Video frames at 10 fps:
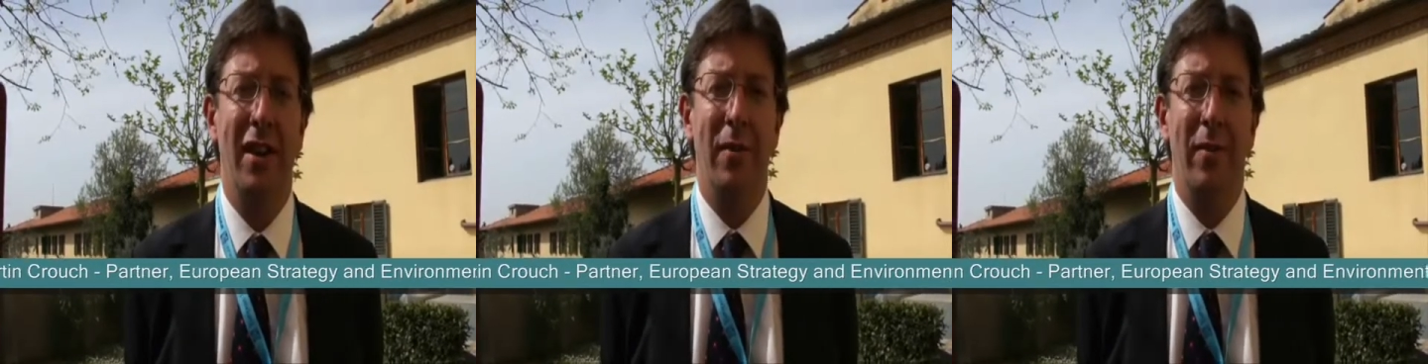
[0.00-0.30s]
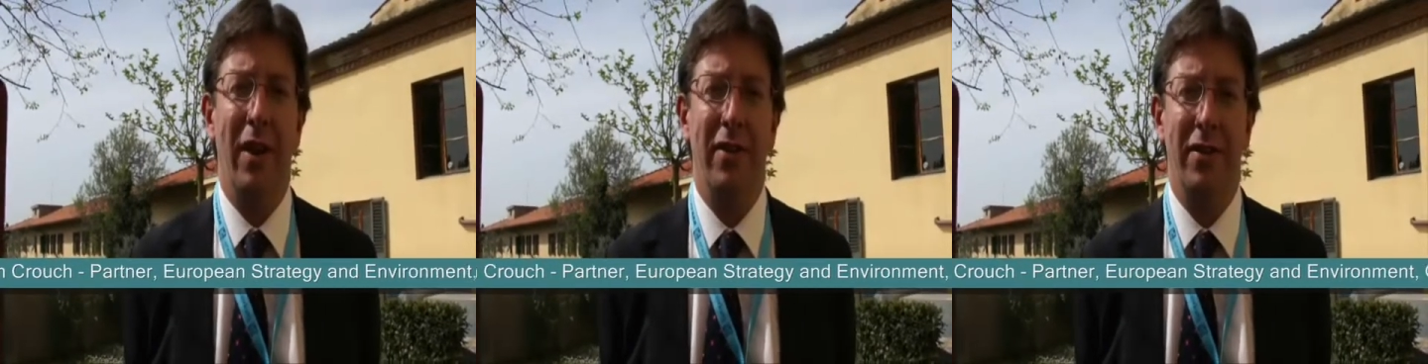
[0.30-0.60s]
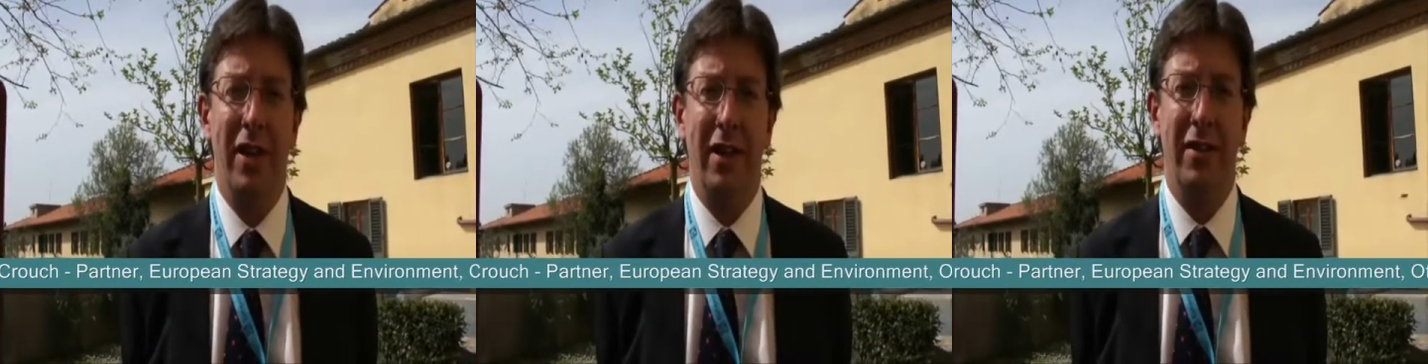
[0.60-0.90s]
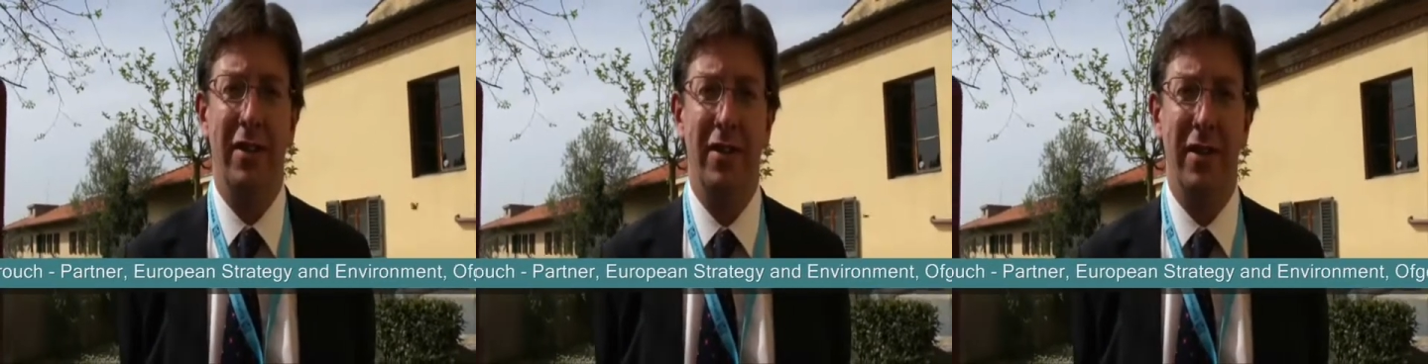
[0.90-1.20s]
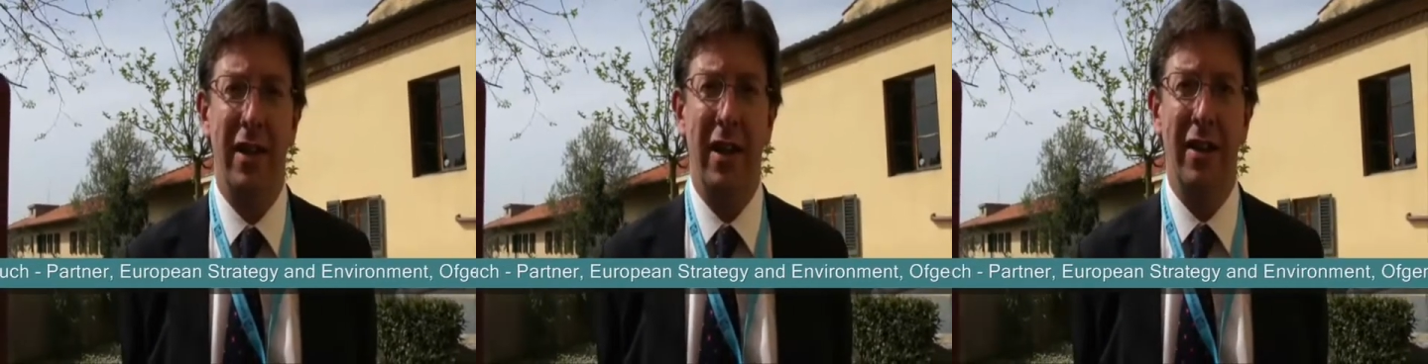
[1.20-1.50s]
um, and the
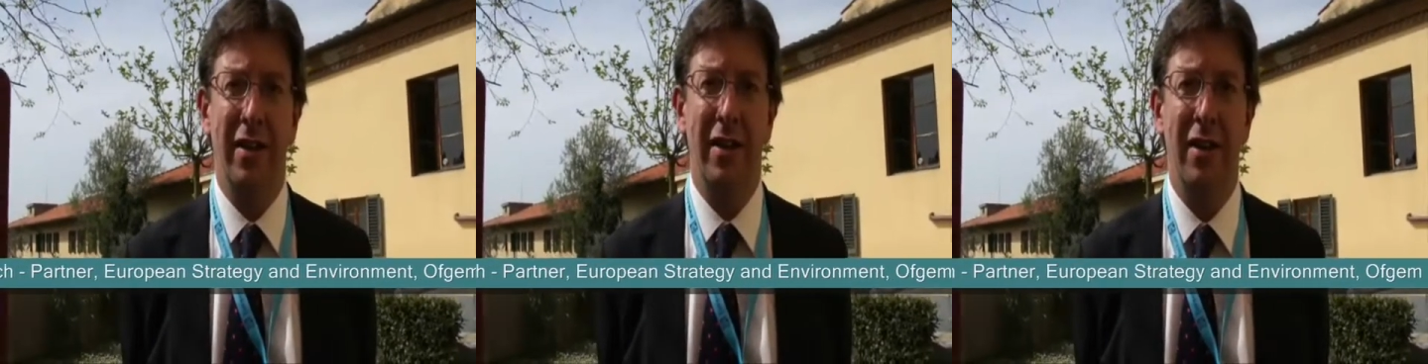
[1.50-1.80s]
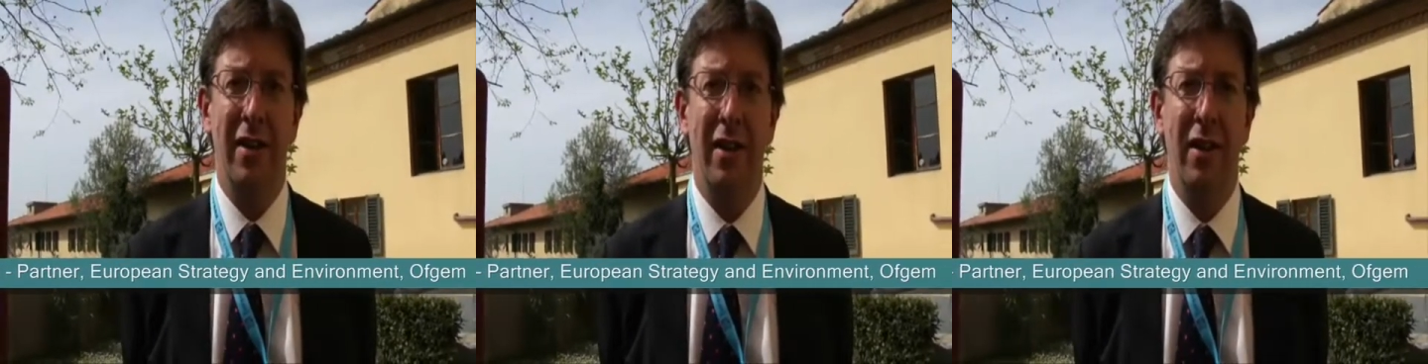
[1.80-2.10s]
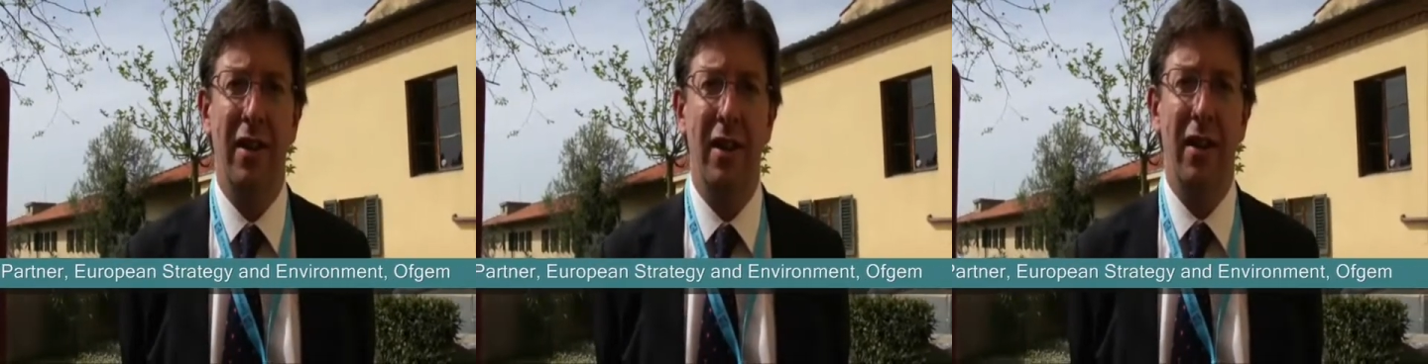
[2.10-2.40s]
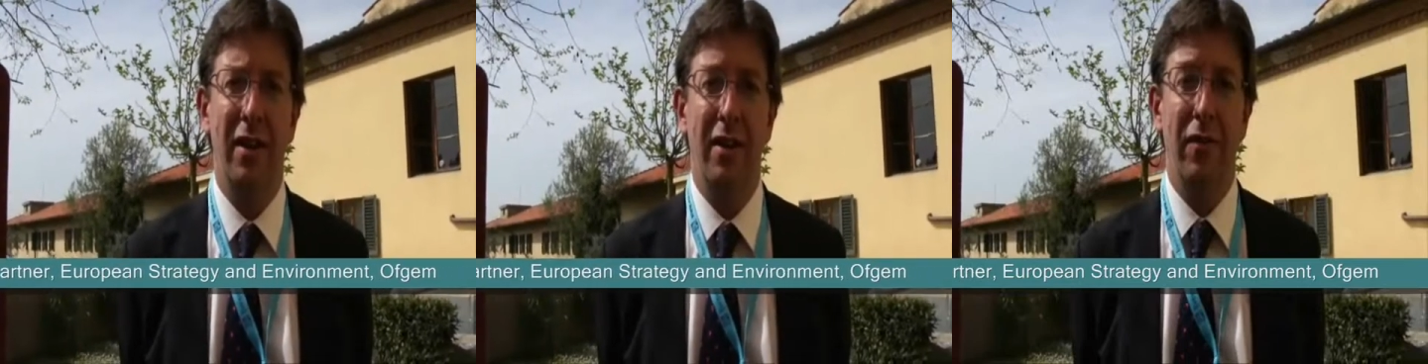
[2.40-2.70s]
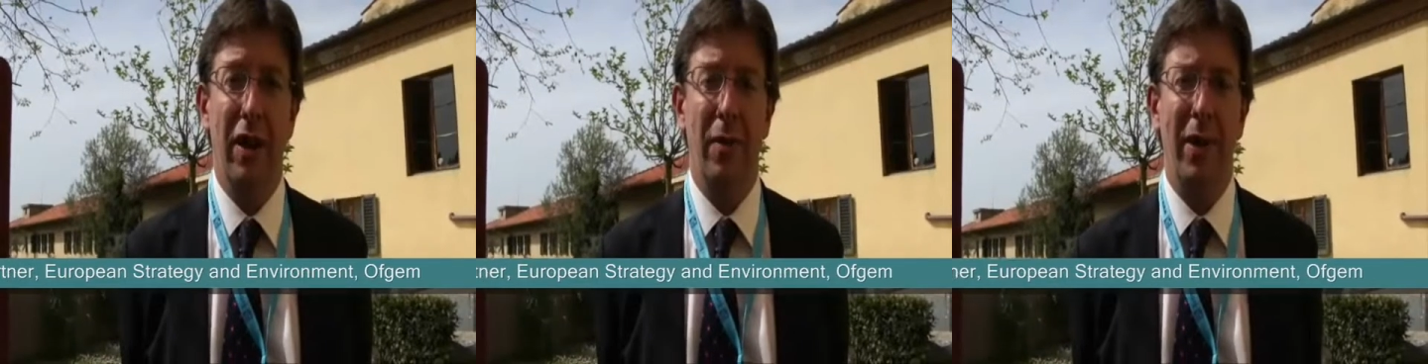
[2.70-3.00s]
challenges in uh,
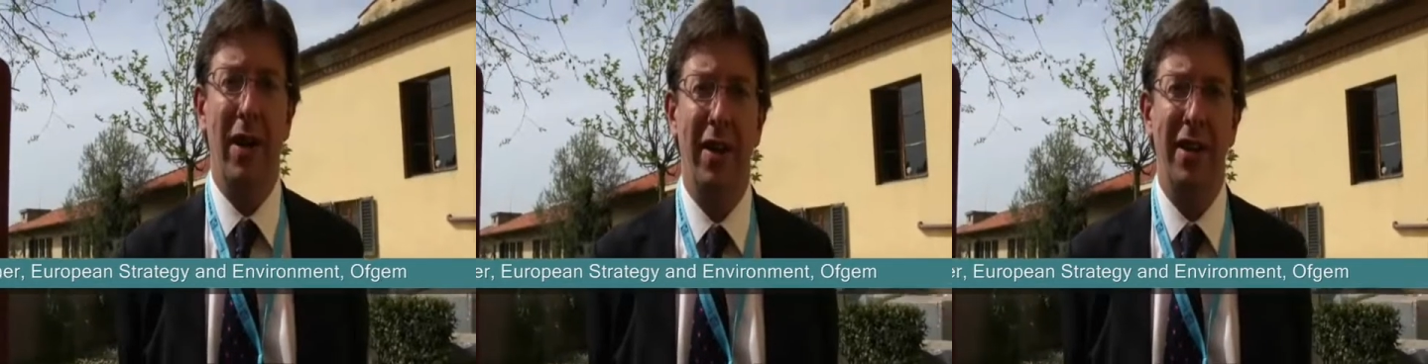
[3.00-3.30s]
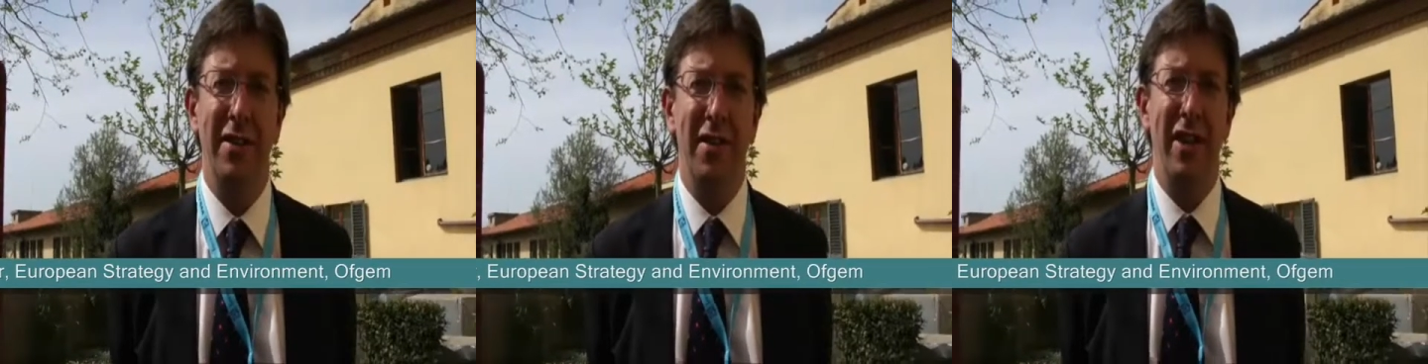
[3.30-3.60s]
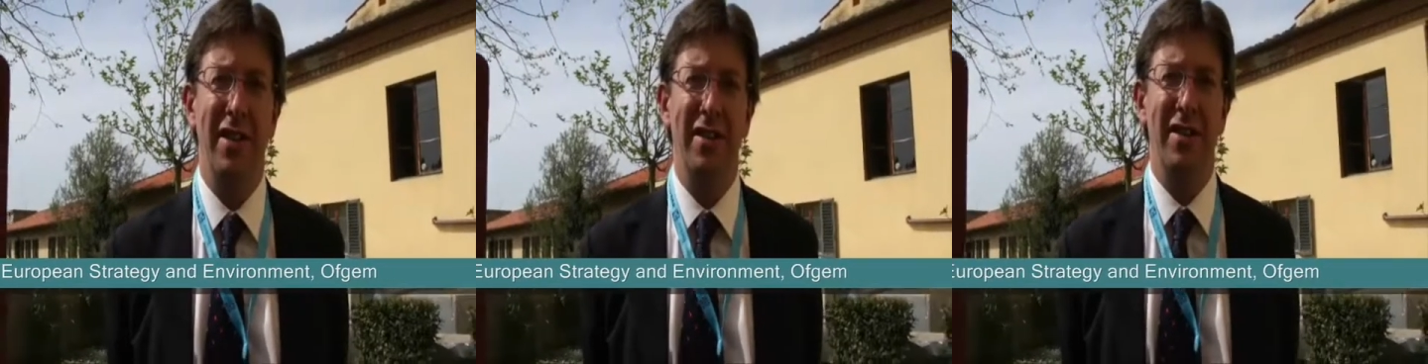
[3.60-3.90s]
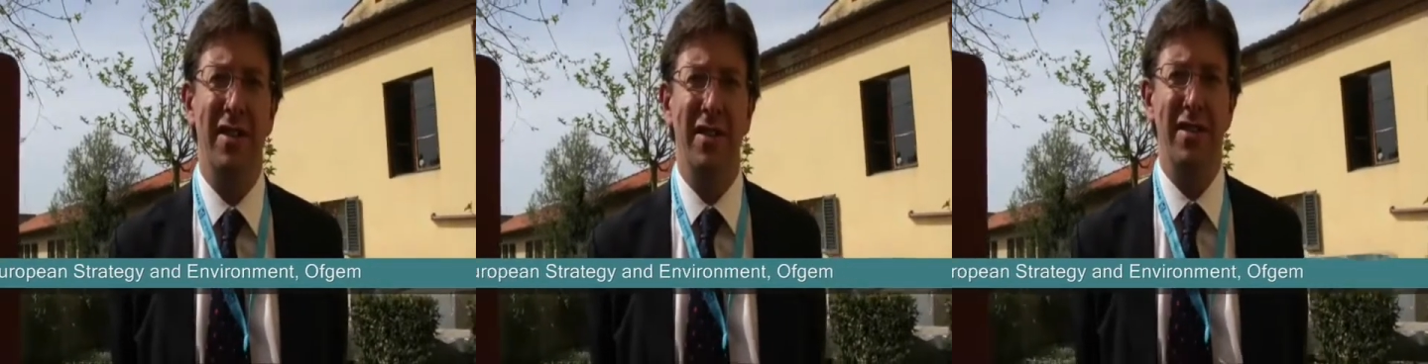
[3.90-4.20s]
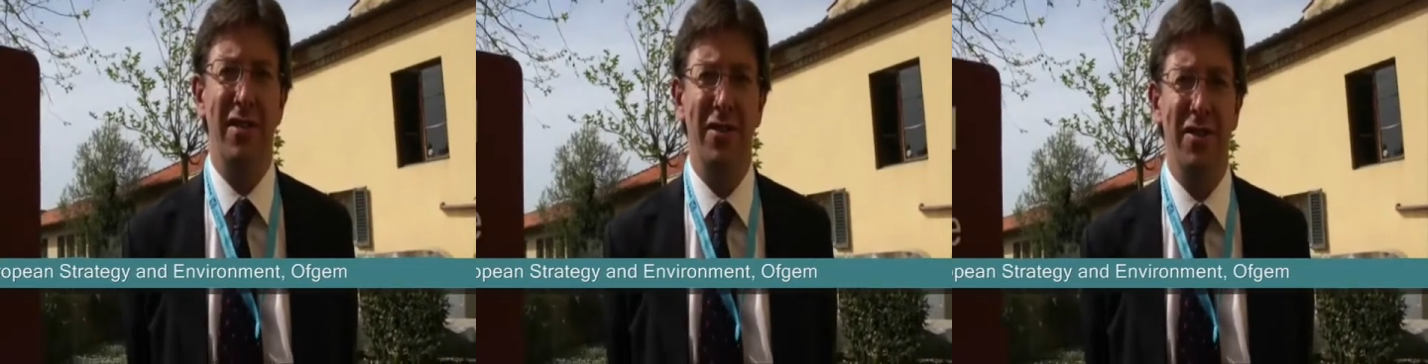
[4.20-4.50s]
developing an integrated
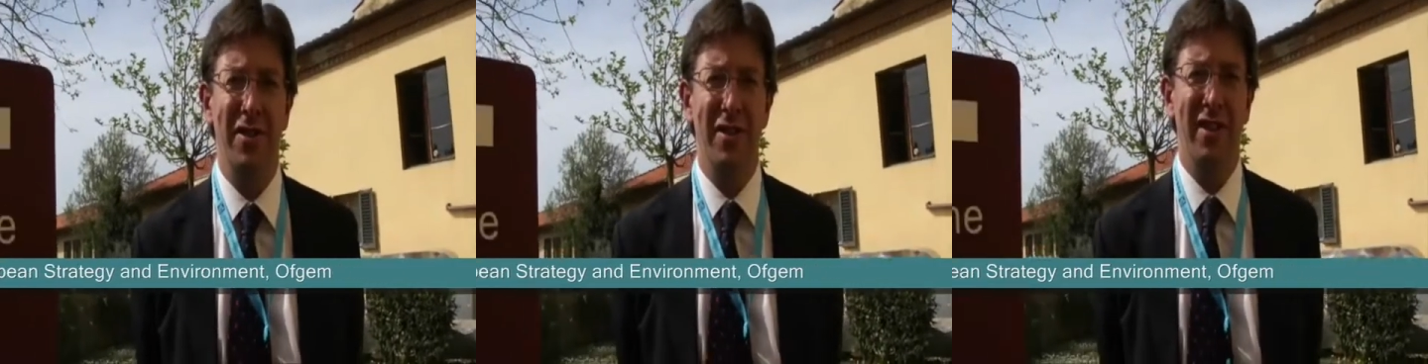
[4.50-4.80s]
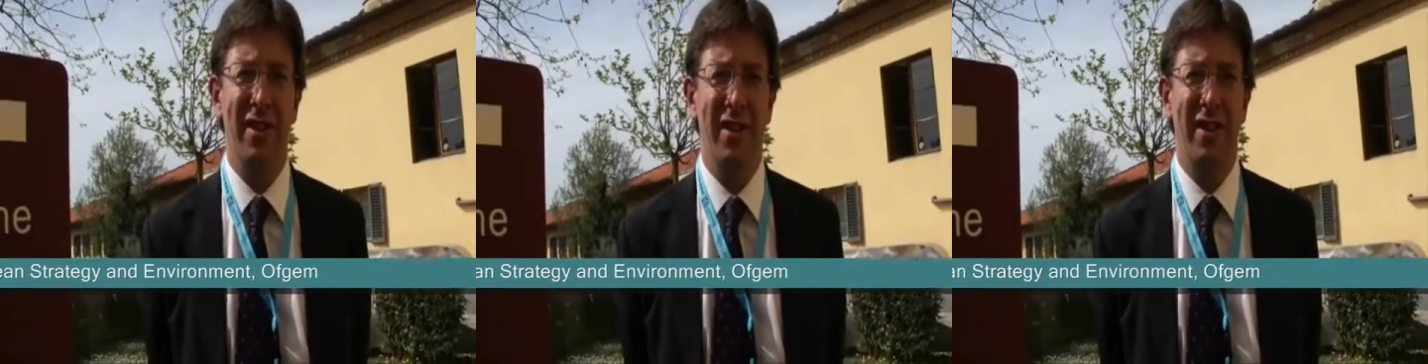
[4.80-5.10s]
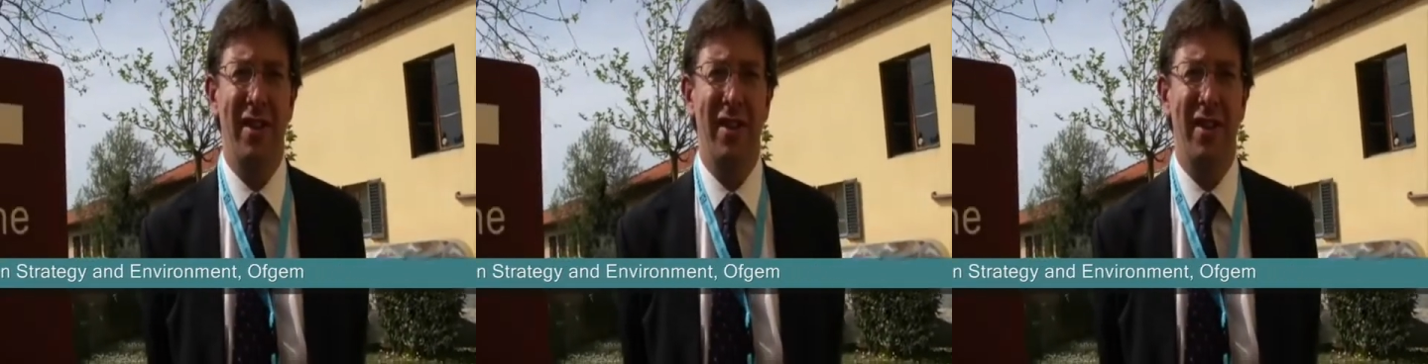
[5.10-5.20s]
solution,